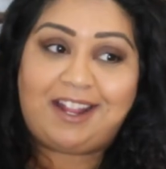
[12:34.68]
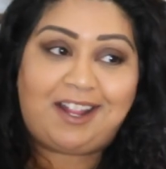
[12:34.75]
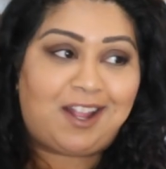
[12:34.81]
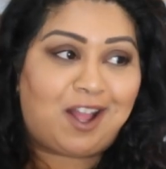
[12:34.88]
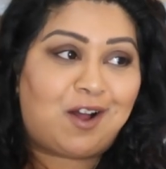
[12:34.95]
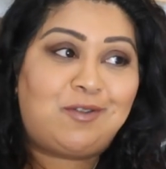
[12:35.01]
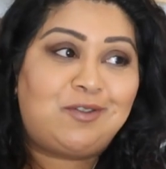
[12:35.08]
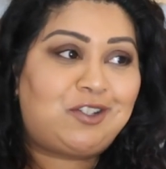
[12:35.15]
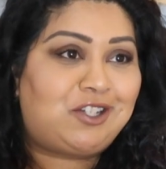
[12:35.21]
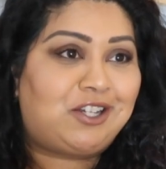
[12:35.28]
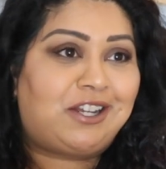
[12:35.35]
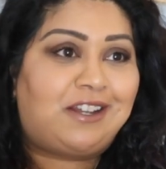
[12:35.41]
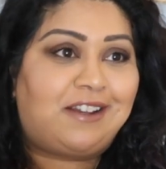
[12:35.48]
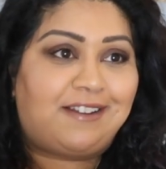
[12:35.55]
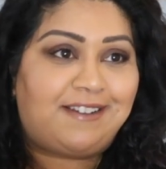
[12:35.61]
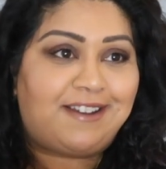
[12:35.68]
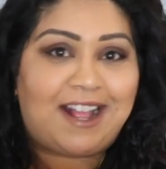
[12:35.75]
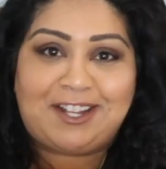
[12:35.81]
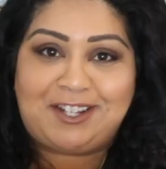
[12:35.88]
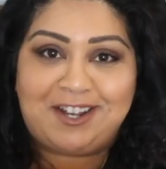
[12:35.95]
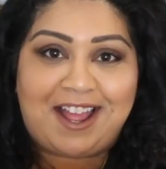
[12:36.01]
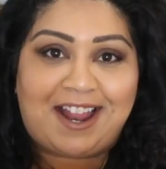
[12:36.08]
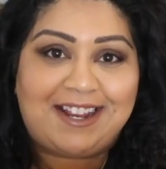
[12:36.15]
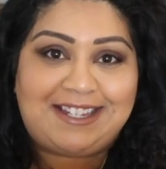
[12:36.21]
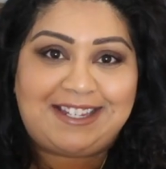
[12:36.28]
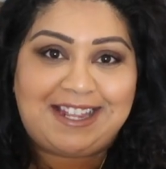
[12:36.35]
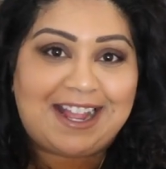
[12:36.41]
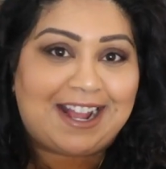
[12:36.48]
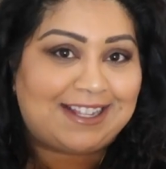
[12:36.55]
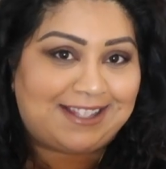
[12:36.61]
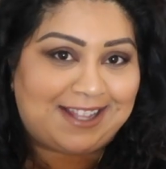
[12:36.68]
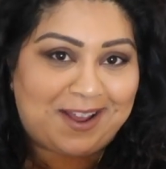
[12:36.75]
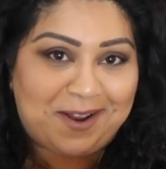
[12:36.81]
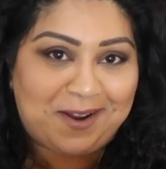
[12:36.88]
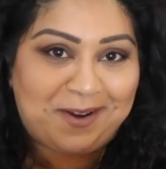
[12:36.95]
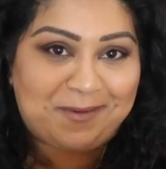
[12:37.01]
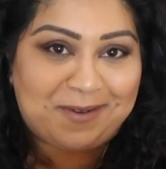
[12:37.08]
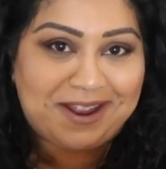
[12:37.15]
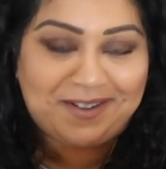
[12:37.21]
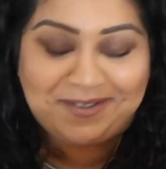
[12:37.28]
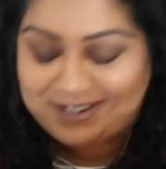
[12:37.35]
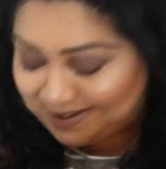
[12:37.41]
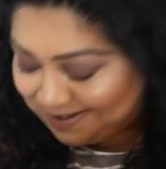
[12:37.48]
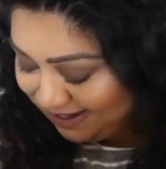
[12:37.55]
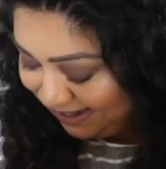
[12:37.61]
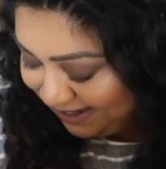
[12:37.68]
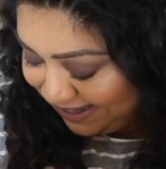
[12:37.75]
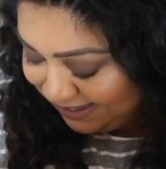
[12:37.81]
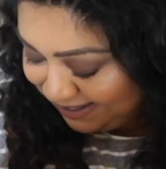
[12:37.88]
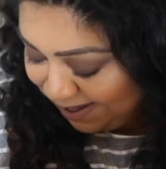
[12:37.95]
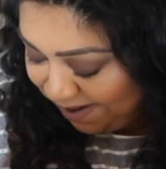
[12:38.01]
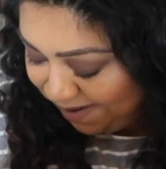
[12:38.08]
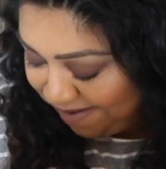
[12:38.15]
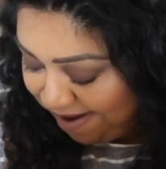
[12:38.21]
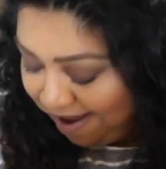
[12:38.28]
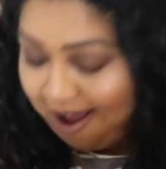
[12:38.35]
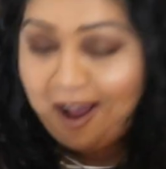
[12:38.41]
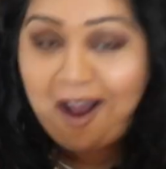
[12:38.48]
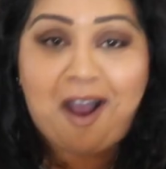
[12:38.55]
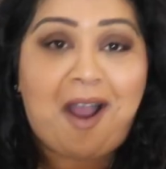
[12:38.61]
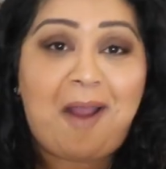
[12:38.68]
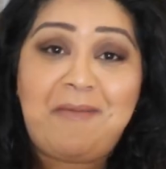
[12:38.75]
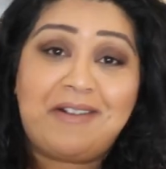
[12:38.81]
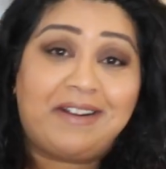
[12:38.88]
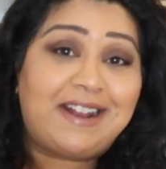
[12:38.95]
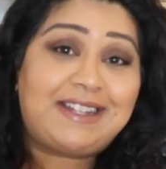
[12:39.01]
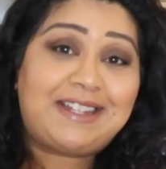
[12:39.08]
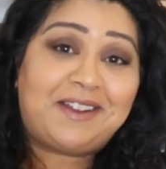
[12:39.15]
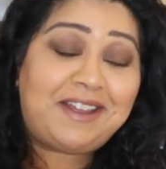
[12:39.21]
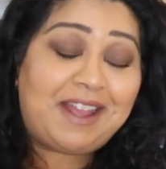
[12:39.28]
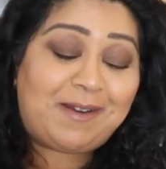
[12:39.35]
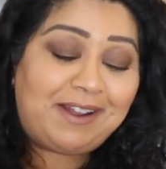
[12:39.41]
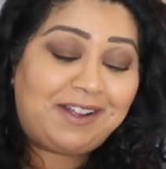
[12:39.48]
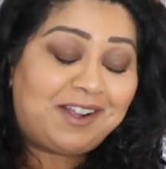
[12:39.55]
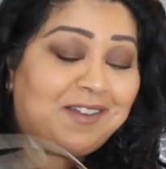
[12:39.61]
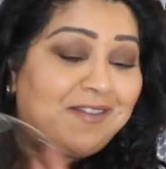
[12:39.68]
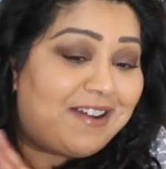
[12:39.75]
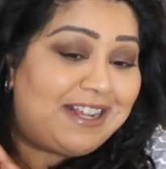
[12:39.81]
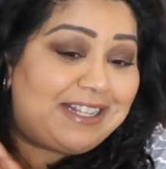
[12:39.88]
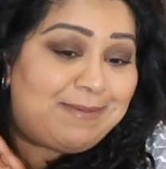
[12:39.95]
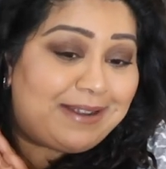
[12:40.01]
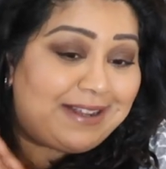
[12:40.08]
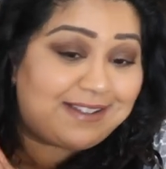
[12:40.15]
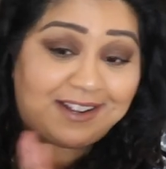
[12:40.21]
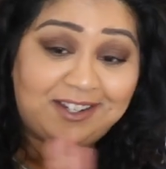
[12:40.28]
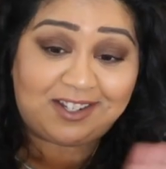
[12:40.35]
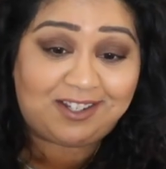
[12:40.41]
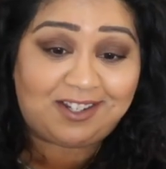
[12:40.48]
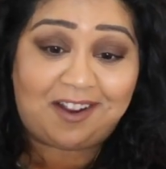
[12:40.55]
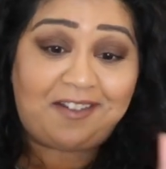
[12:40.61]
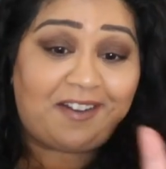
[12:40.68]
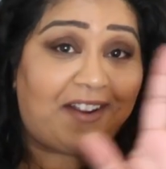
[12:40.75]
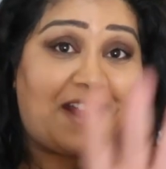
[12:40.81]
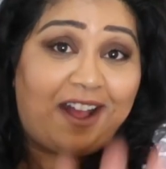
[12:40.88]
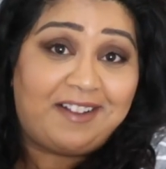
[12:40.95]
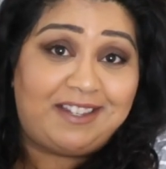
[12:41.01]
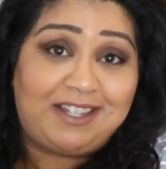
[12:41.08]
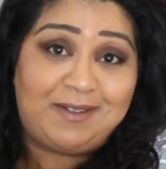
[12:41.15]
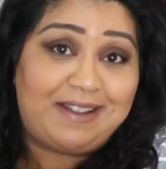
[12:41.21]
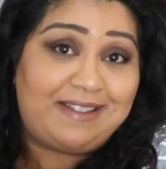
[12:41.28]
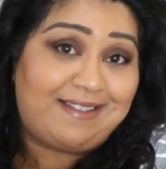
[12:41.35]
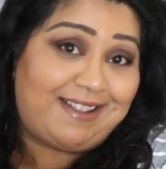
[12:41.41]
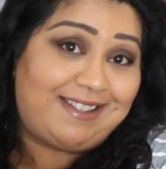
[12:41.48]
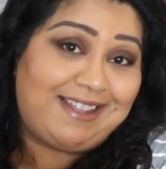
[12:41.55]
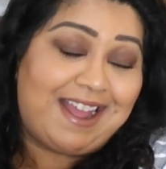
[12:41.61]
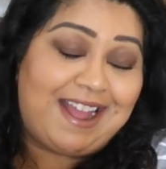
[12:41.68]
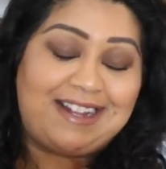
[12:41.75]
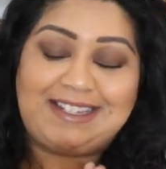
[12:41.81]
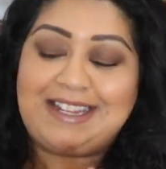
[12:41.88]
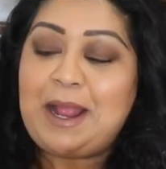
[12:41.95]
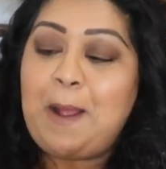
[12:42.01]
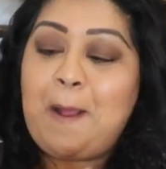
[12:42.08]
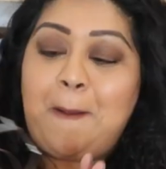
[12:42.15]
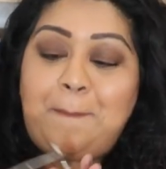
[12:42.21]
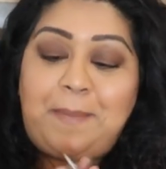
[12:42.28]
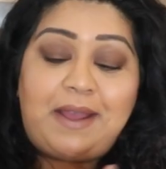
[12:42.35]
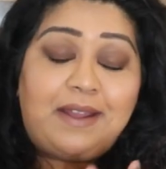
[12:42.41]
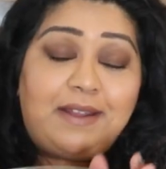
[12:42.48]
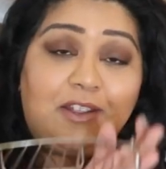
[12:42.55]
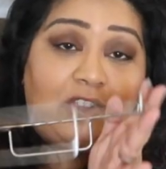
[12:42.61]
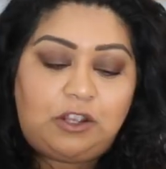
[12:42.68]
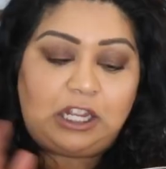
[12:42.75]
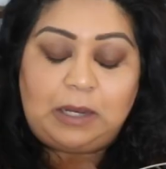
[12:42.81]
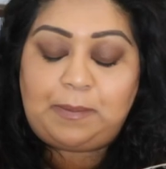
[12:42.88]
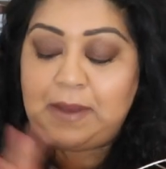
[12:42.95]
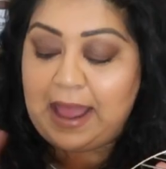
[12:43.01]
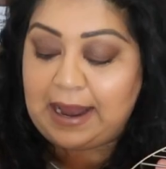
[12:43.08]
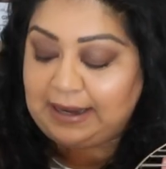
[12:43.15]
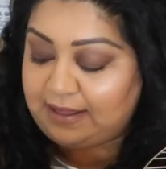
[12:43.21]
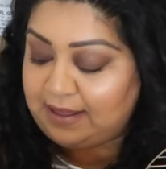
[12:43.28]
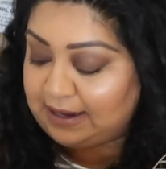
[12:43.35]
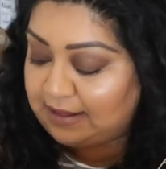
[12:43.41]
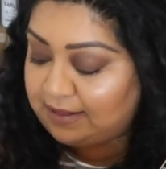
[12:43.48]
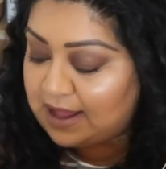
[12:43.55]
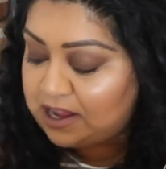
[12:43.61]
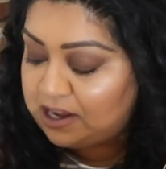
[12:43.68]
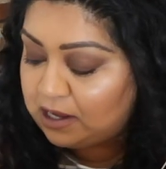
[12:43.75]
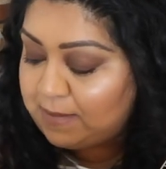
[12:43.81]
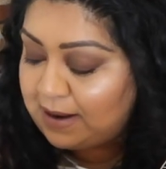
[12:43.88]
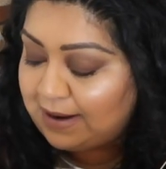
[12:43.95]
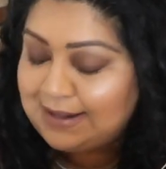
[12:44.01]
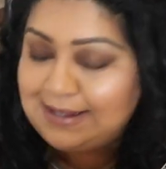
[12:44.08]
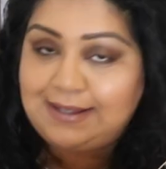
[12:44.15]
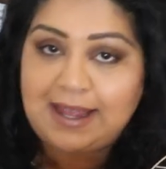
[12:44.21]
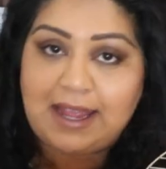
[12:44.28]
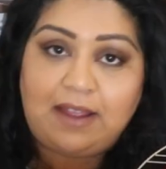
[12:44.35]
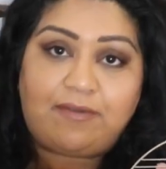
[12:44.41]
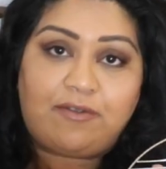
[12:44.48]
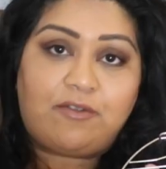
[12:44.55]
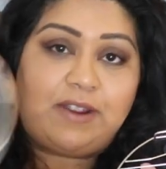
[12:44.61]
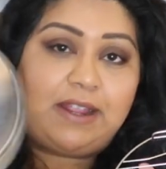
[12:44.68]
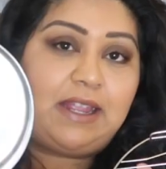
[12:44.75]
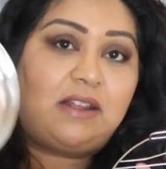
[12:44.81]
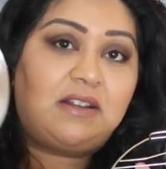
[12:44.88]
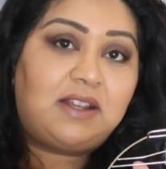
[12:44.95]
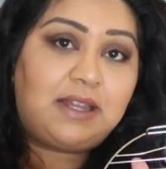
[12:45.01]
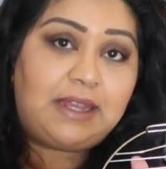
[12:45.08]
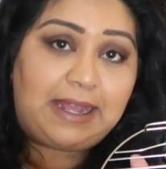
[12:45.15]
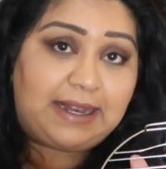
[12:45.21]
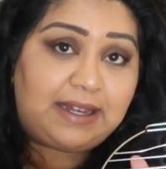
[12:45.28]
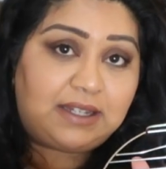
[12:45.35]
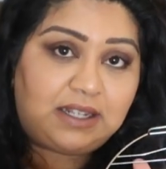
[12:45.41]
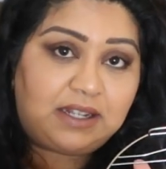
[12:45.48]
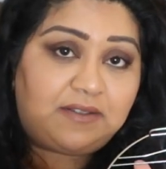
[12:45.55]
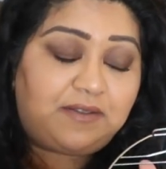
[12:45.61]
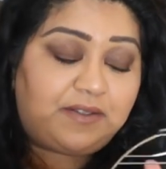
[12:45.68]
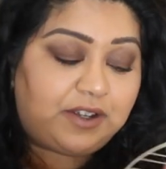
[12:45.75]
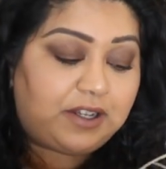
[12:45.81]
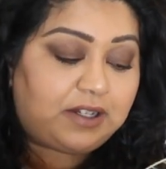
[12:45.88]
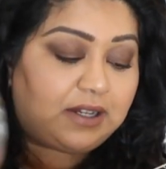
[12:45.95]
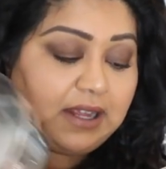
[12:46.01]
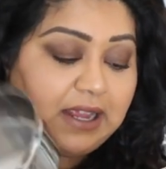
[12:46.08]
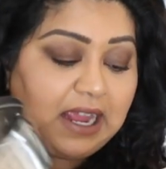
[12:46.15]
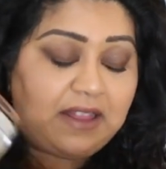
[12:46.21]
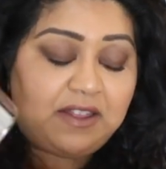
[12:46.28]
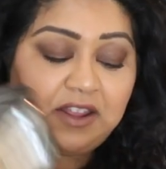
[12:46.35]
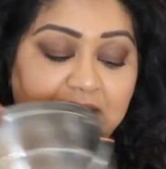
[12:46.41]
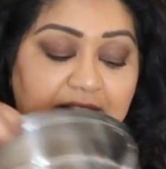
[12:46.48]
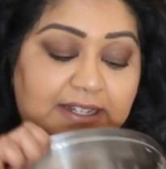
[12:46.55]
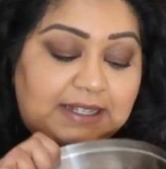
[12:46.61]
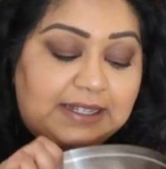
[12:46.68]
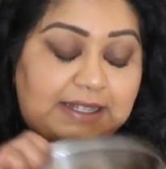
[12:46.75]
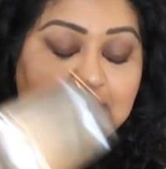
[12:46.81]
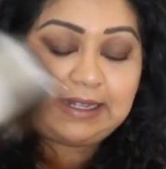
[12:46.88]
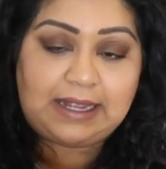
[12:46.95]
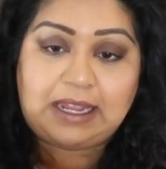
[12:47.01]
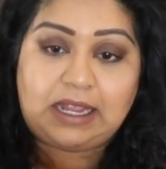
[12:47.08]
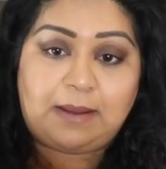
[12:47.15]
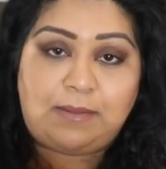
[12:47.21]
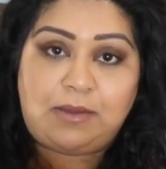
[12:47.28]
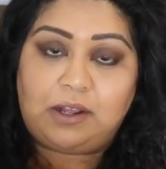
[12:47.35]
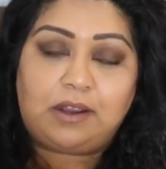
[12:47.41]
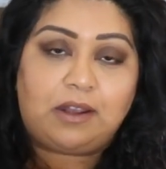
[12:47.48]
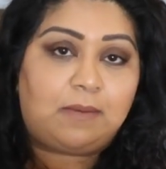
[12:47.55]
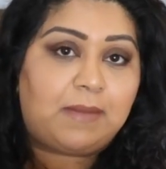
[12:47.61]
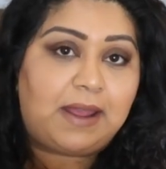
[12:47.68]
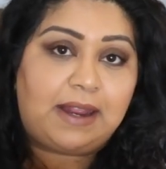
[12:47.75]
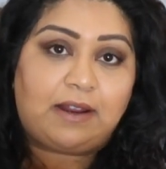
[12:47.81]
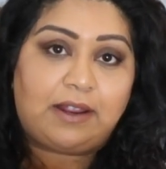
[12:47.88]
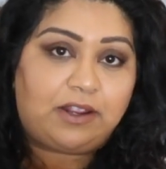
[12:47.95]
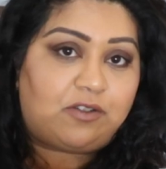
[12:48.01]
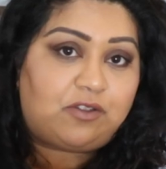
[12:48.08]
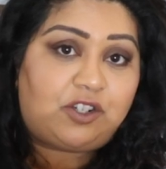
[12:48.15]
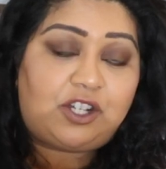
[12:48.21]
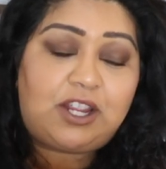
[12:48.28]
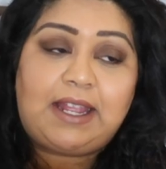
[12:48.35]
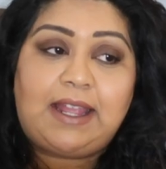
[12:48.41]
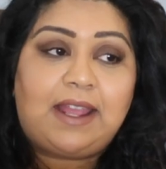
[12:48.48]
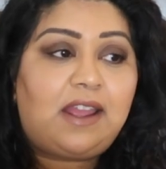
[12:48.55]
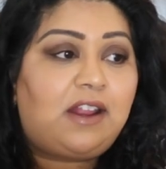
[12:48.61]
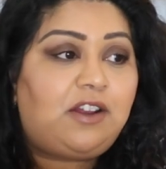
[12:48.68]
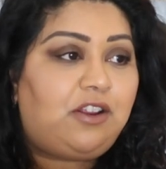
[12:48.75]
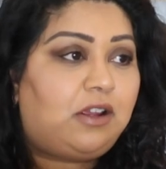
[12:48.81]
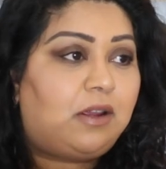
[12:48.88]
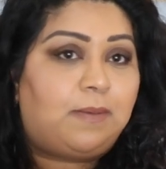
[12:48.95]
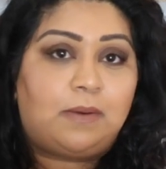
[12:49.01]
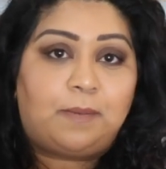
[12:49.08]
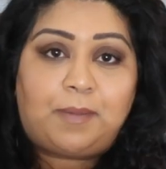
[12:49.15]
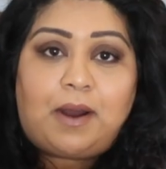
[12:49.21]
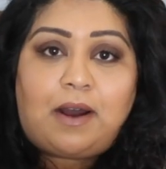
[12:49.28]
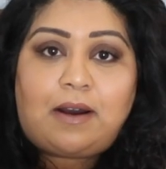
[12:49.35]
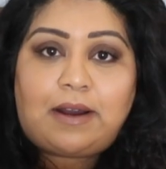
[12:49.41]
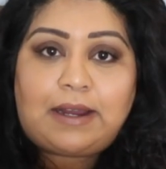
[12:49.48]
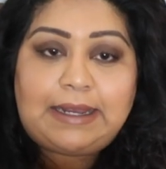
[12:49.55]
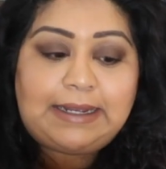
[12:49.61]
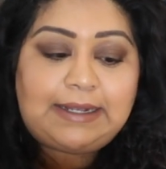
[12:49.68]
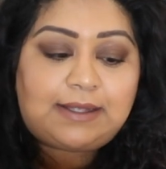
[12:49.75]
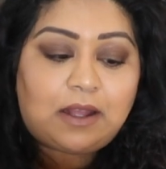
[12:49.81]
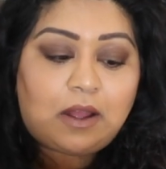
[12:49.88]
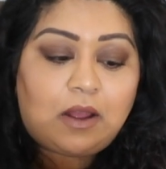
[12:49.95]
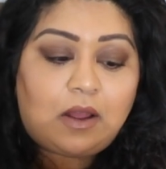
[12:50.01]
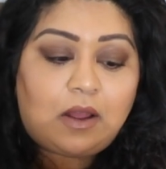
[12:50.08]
culture and nationality has their own way of doing it. So I'm not gonna tell you how to cook rice because I just don't know how to do it in this yet. But you could put anything in there. You can make like savory Indian food in here that you need to steam. You could make like your chicken, you could put pies,